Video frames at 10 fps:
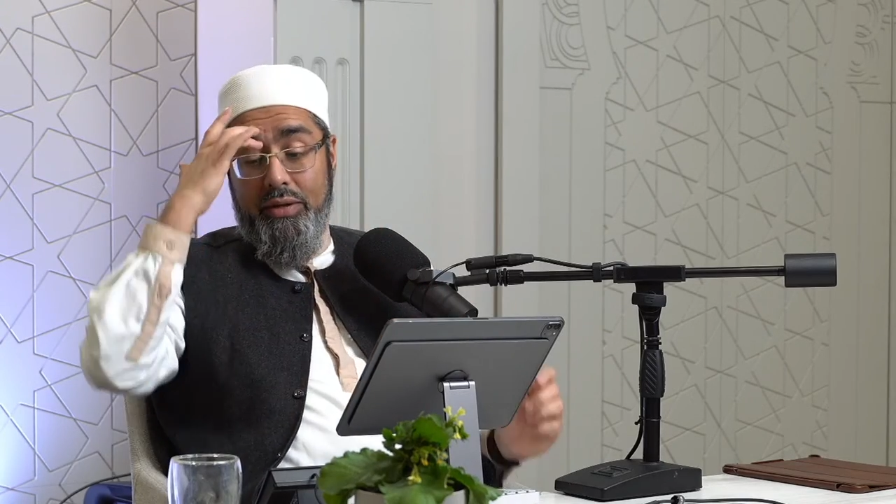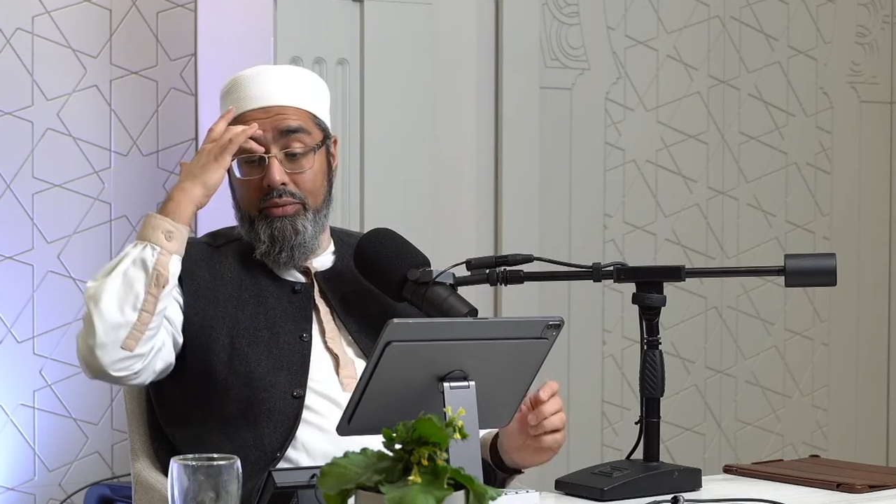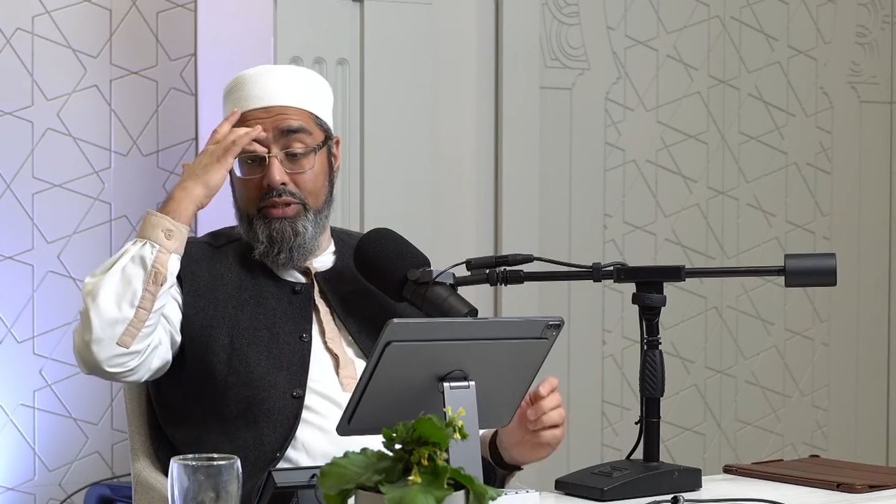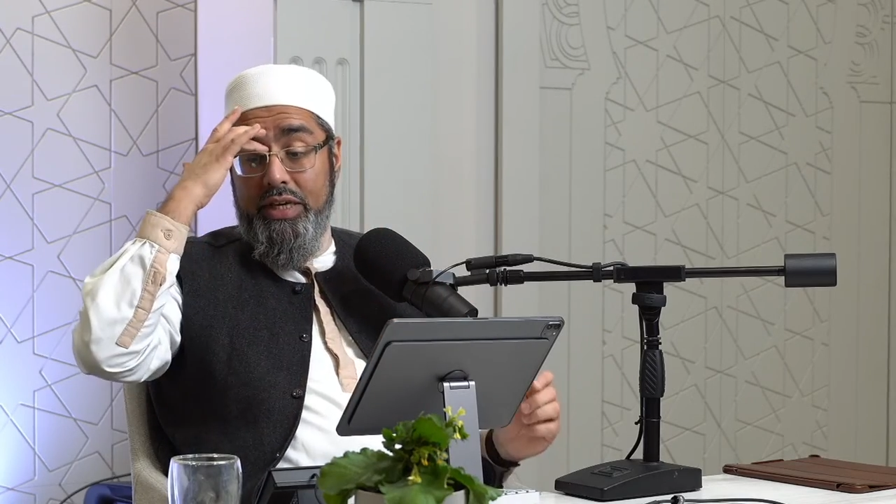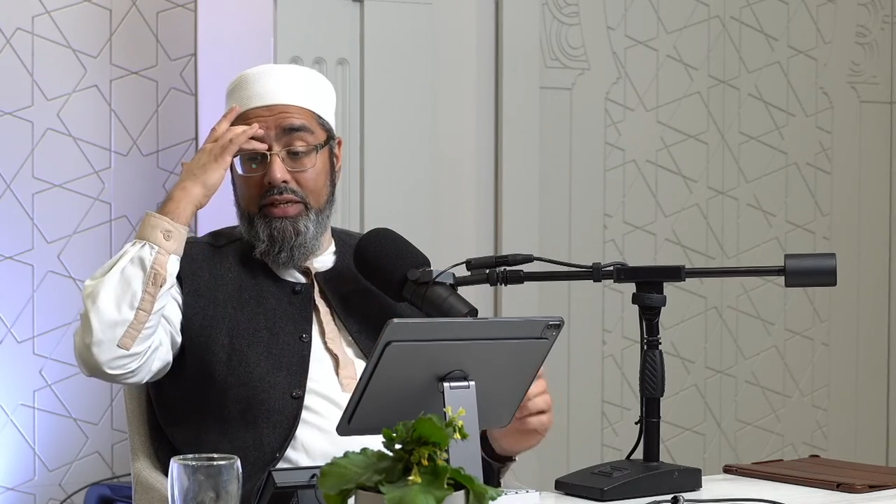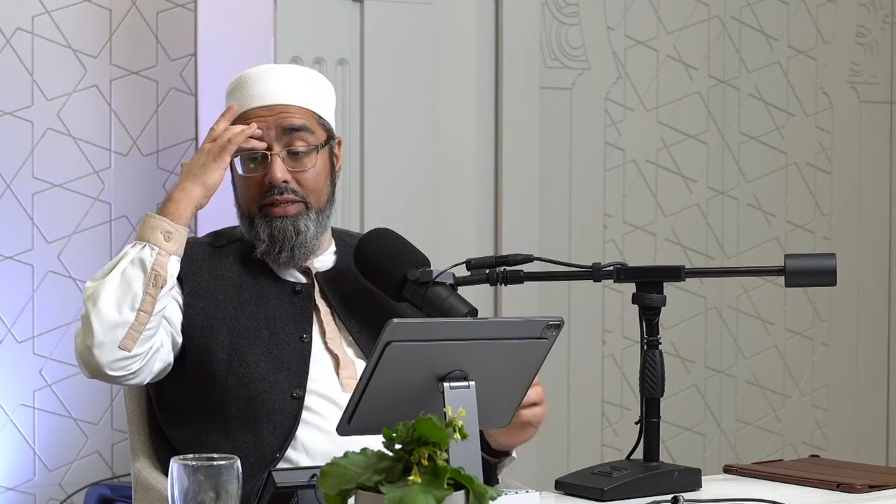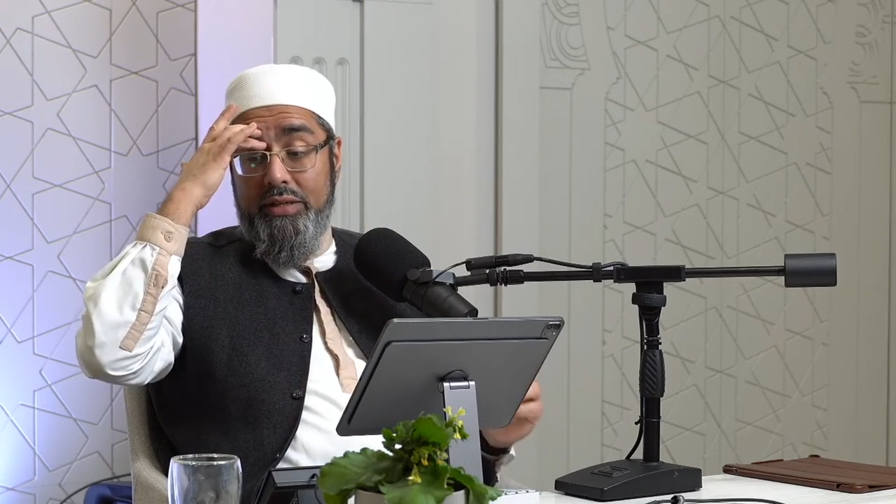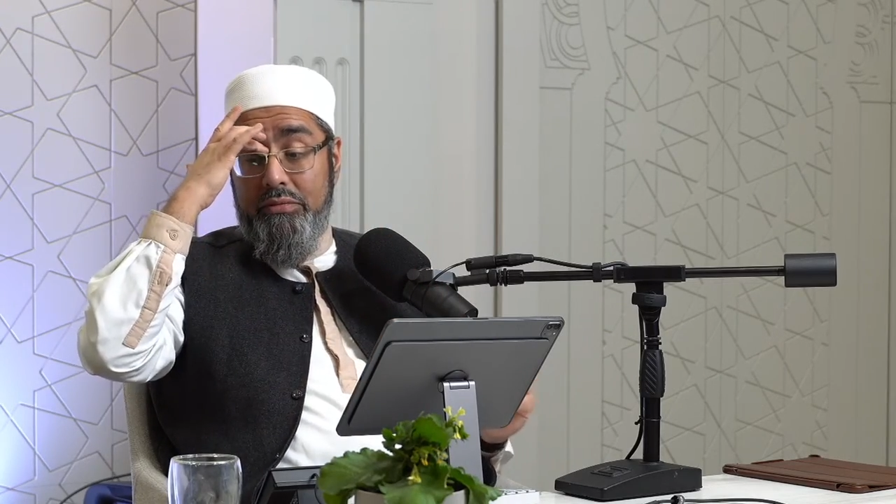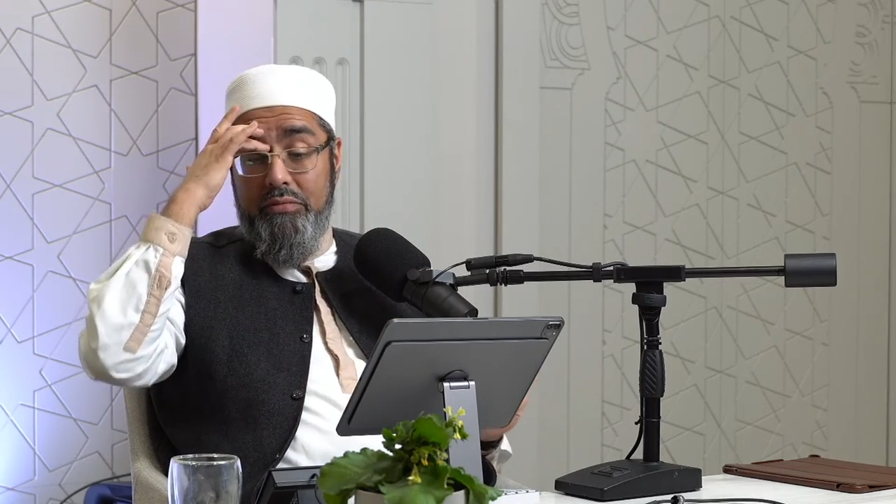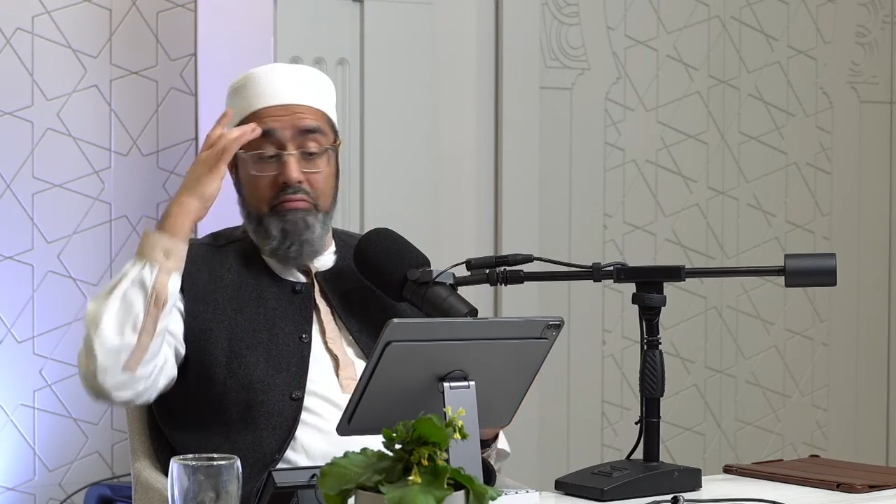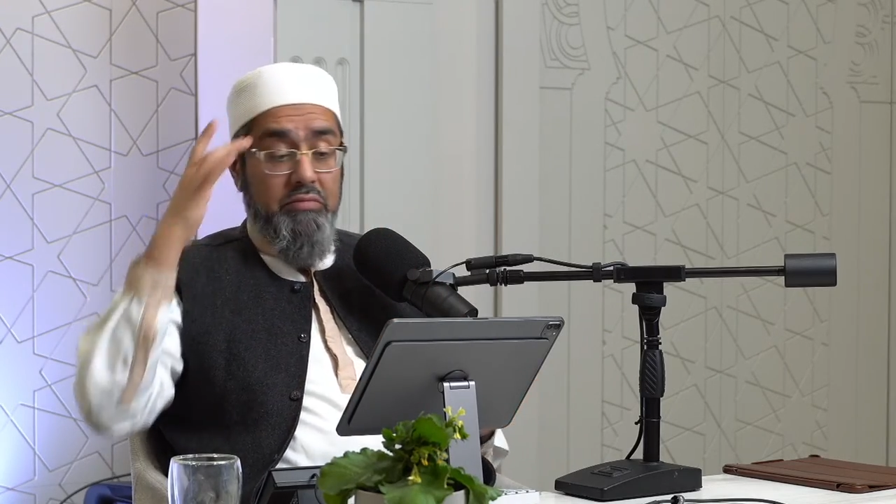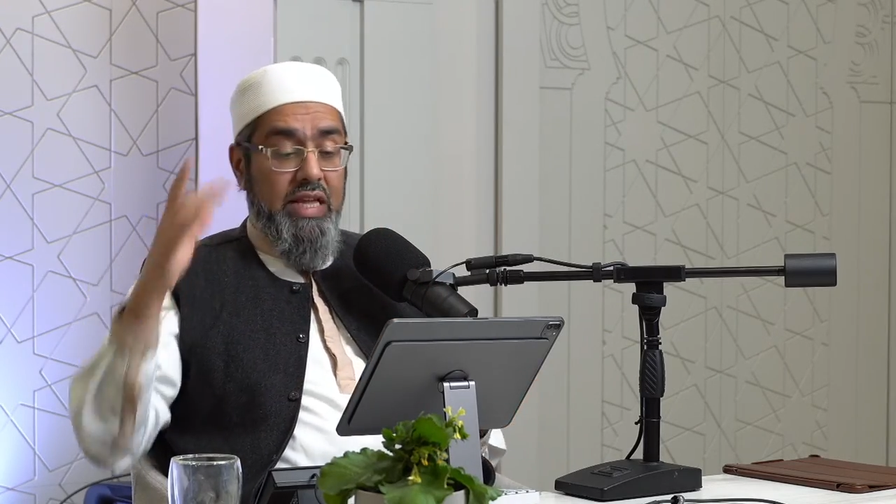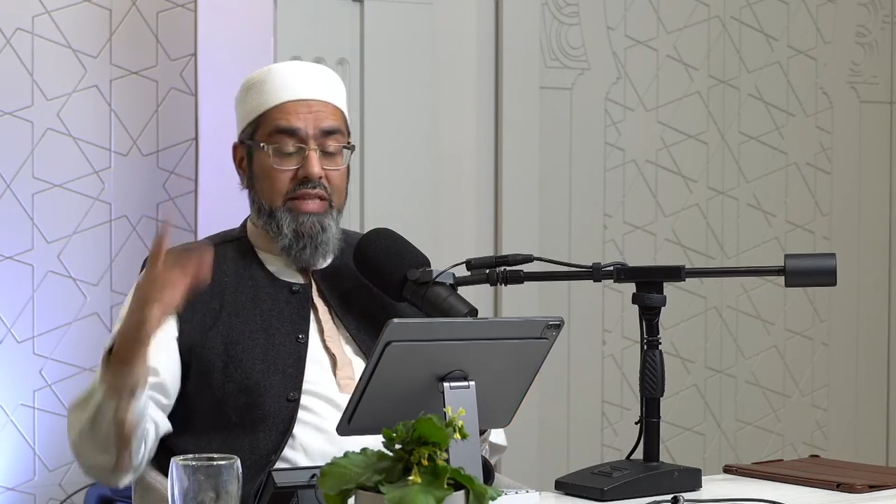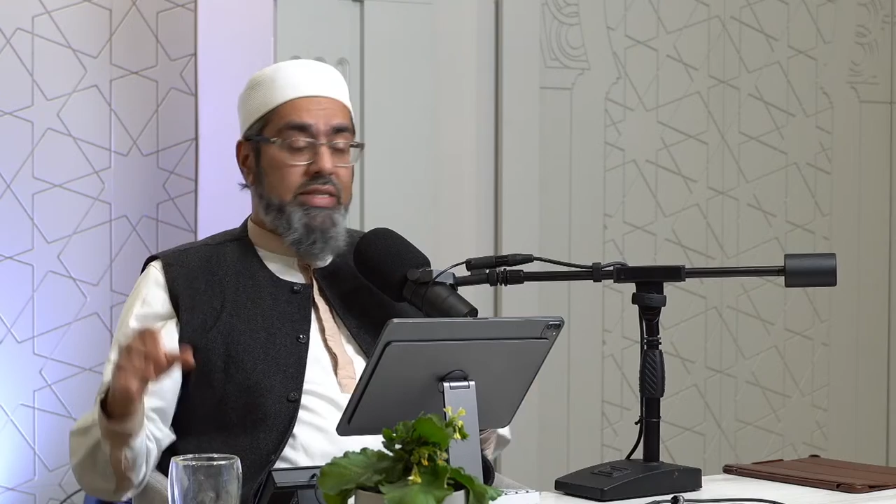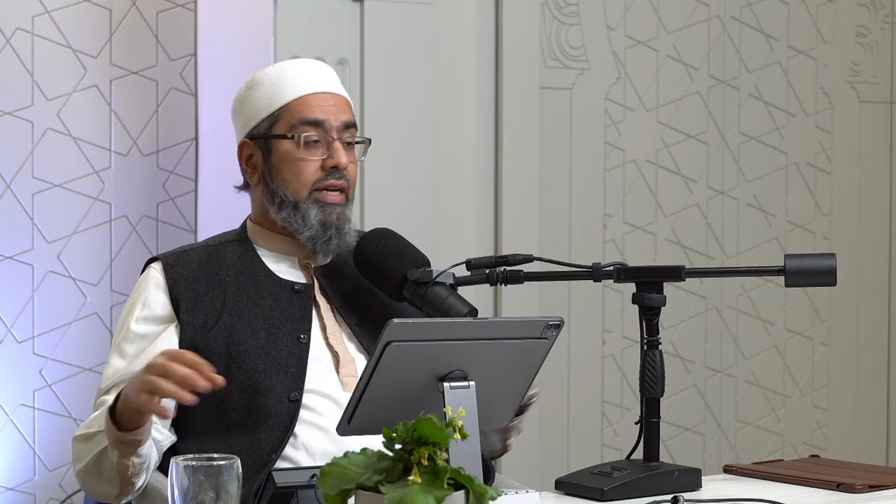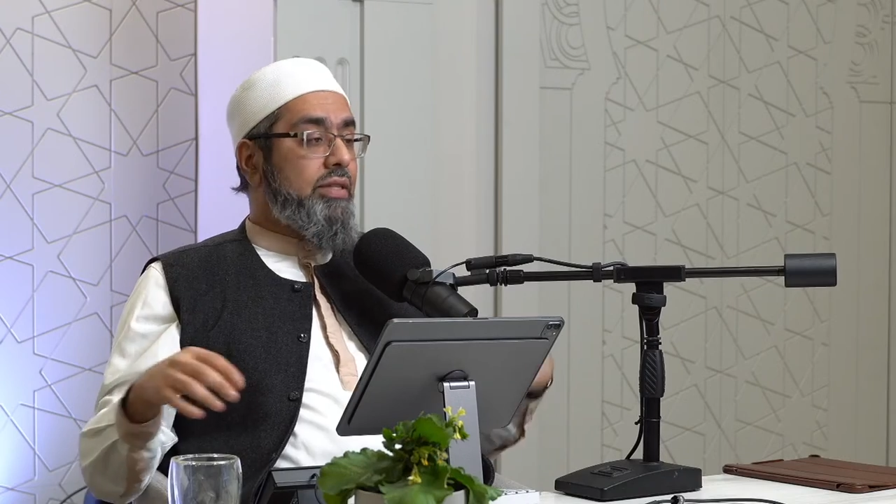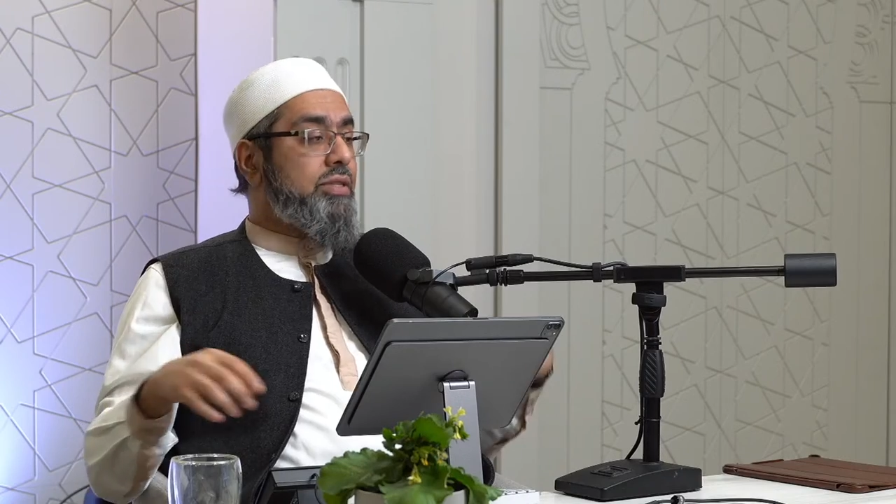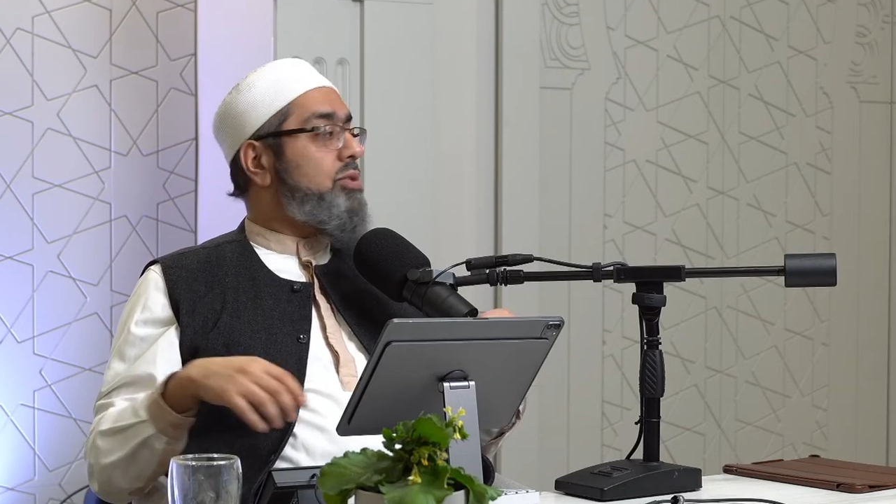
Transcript: Would take 10 seconds